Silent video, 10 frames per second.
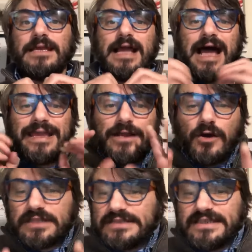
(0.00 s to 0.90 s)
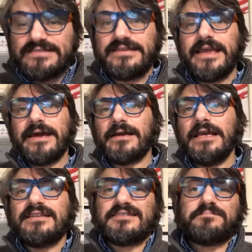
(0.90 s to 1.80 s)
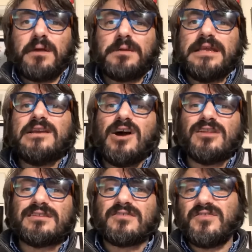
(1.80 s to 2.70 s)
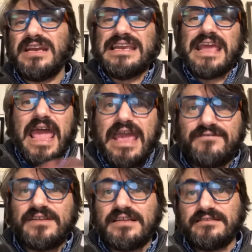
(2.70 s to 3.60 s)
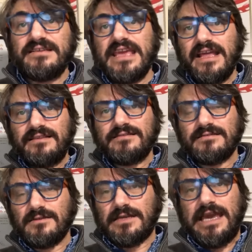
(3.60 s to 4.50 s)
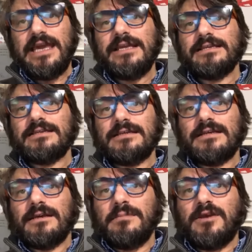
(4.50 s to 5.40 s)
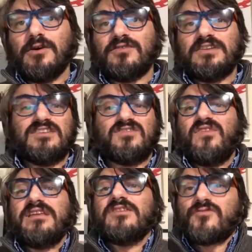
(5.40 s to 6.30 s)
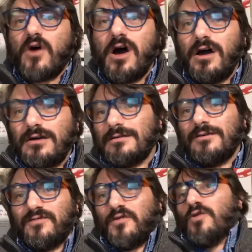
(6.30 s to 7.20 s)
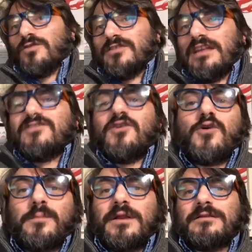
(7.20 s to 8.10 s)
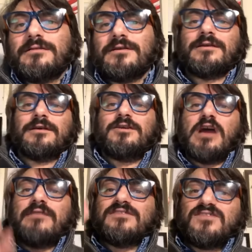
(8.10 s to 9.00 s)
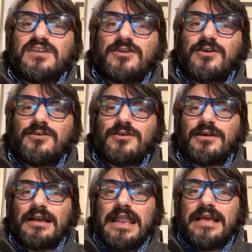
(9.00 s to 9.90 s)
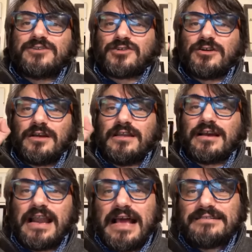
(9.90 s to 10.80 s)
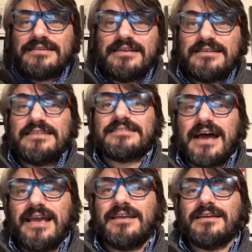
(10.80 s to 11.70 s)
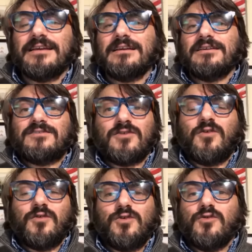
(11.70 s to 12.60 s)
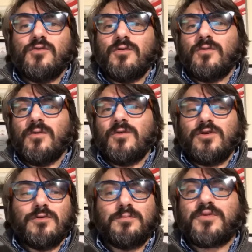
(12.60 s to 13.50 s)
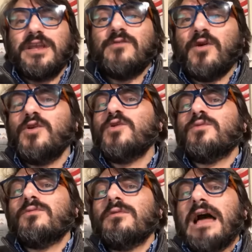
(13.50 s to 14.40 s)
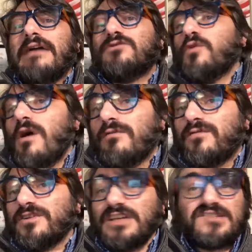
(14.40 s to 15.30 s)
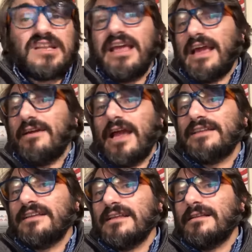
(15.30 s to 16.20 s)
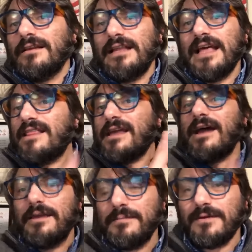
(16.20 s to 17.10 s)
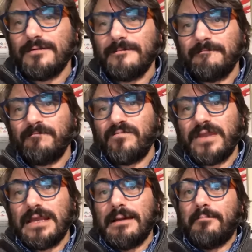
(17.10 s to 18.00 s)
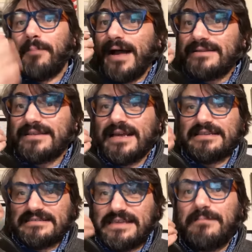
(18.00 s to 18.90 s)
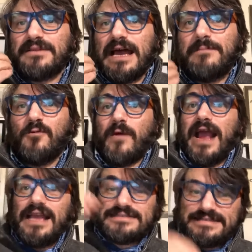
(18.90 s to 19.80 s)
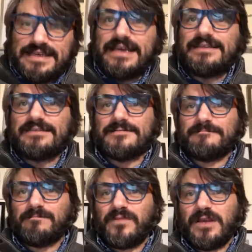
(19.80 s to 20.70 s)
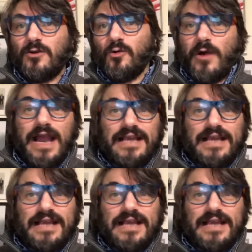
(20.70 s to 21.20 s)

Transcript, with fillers: I know that it's there. It's probably not really evident yet, okay? Because it's very raw. Of course, it's normal. You have zero lecture and class in design, so you bring what you have to offer, just like I did it at that time. But at the same time, when I see it, when